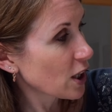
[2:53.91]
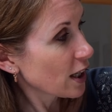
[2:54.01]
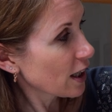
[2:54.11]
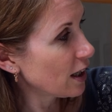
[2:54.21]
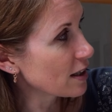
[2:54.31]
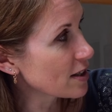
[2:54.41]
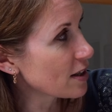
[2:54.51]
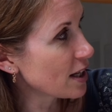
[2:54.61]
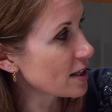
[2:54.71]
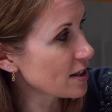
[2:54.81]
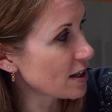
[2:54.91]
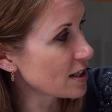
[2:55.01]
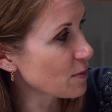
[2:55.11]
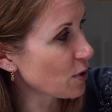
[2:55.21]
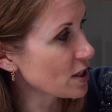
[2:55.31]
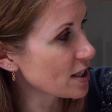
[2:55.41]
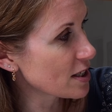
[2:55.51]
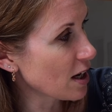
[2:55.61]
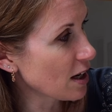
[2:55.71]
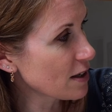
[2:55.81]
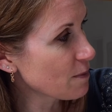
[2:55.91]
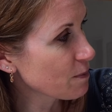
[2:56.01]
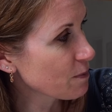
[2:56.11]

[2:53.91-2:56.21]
colours in this print design.